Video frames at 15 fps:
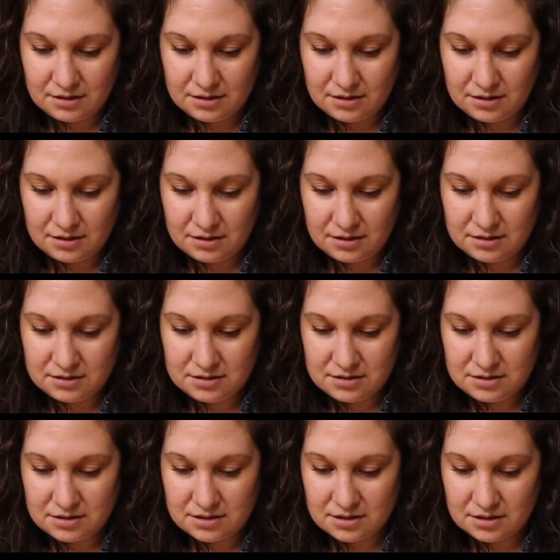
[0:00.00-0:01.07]

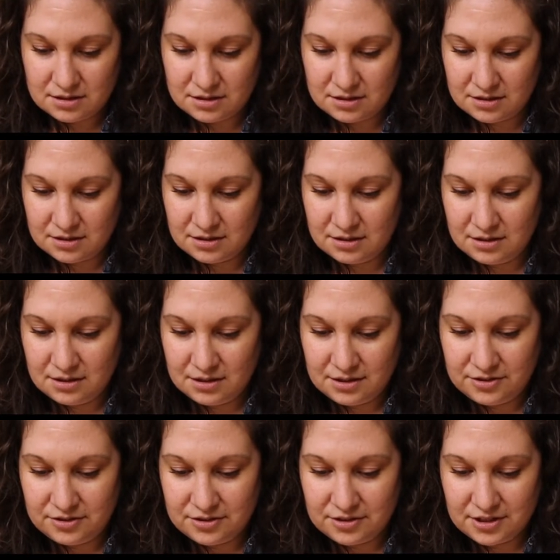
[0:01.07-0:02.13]
And
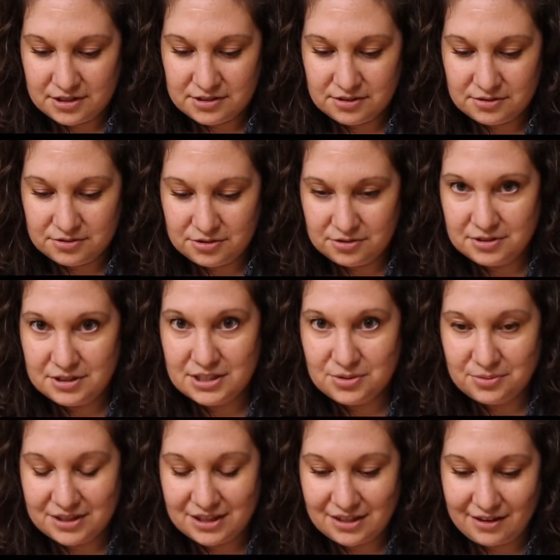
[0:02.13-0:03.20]
you can also do this
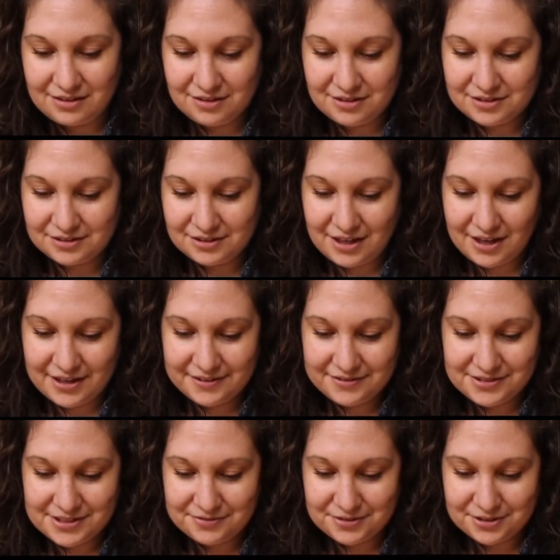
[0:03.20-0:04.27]
with leather
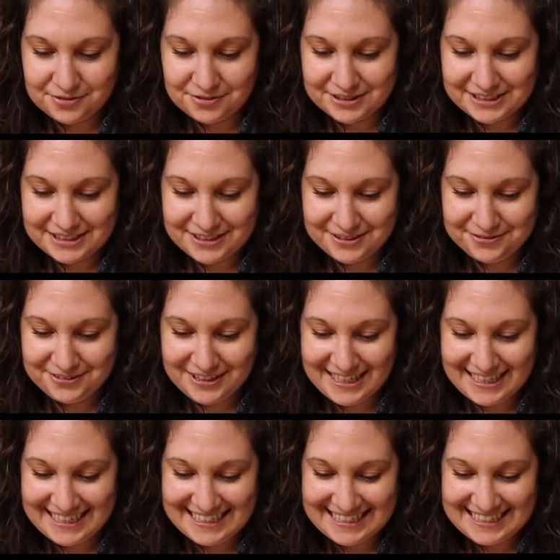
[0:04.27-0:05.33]
gloves if you're really
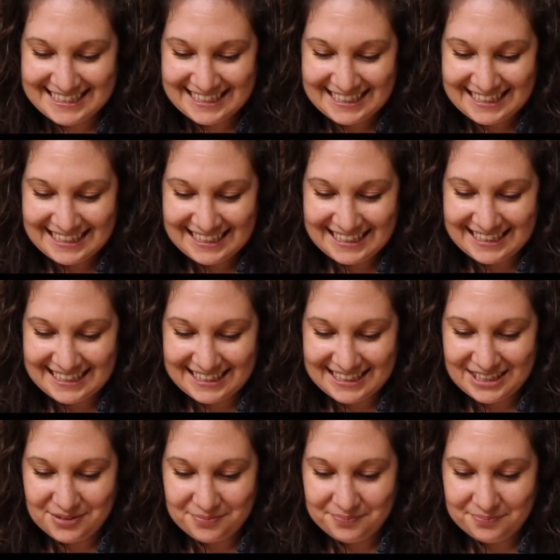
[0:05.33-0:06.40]
afraid.
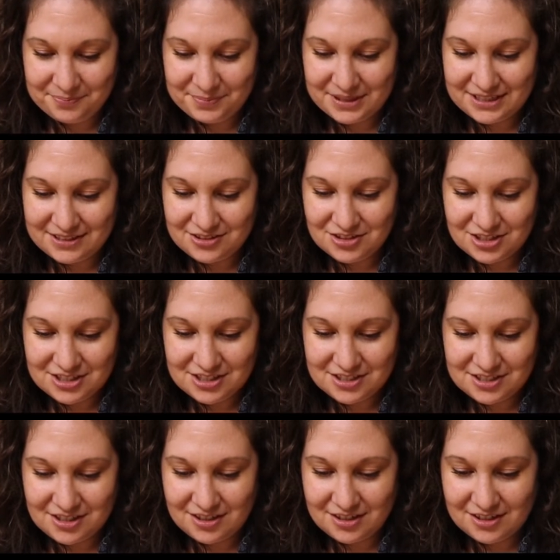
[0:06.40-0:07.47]
But you just
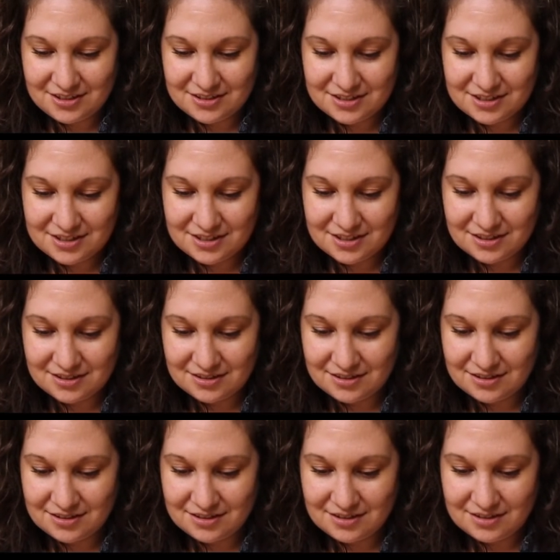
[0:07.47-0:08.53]
start
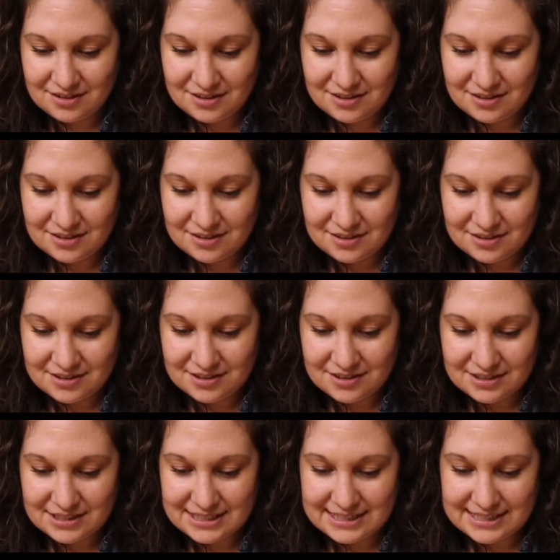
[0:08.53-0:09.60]

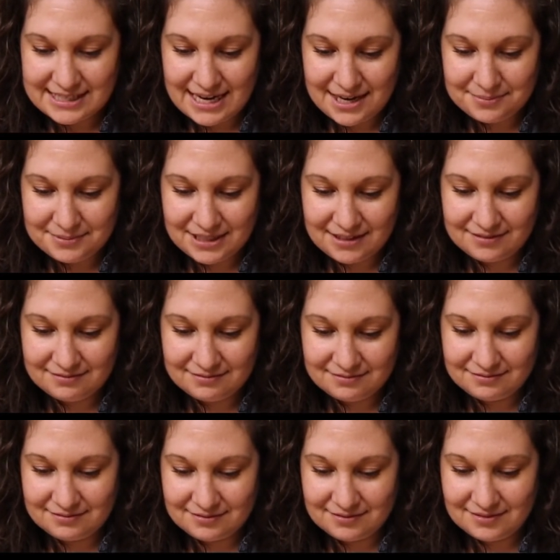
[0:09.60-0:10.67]
stabbing
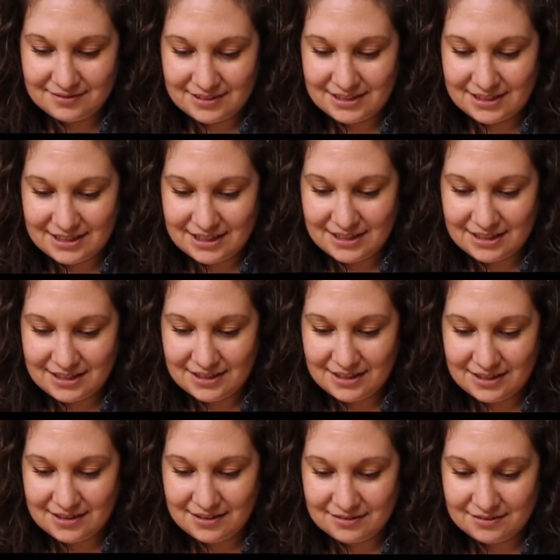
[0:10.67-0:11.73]

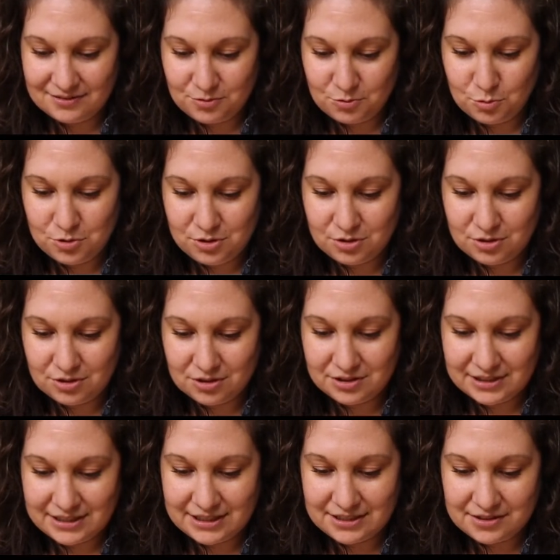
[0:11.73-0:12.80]
the
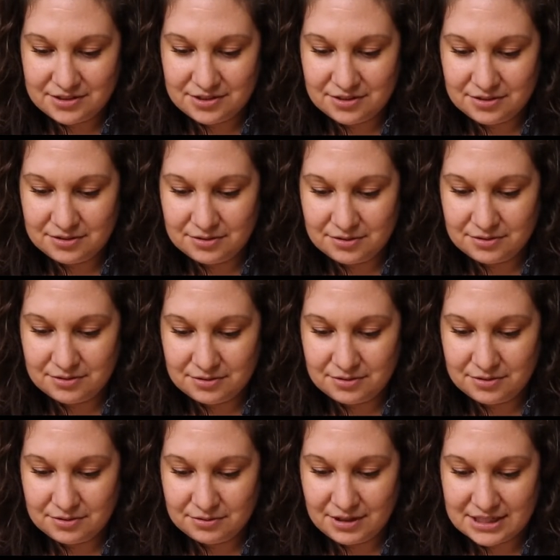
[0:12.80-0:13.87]
wool into
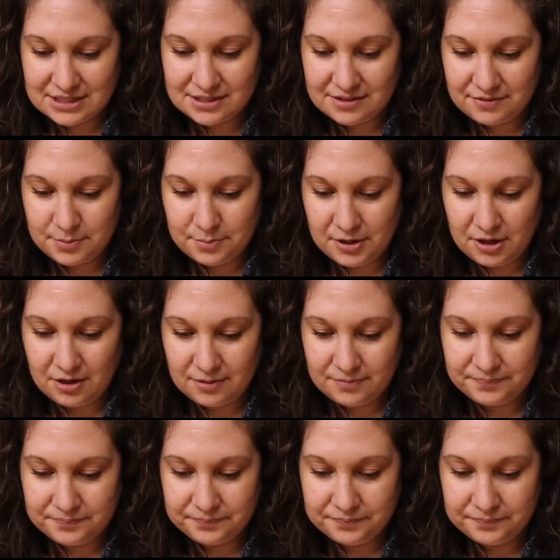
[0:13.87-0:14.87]
the rest of the ball.